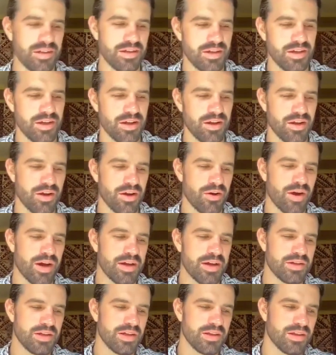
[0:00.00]

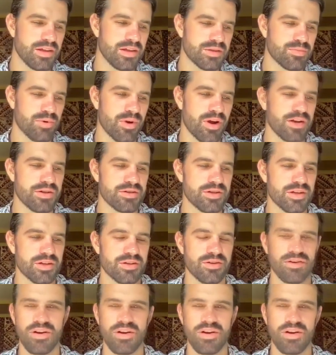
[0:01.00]
this project,